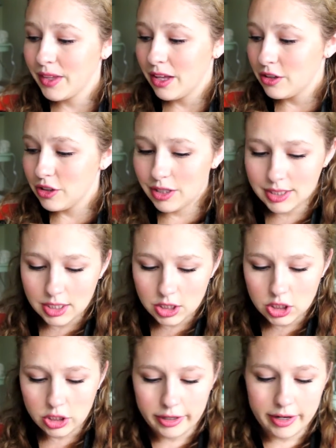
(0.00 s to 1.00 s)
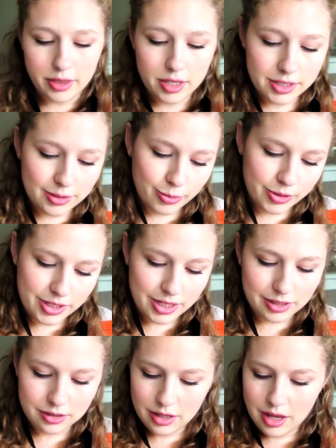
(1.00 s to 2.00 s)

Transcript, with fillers: So let's get started. This one is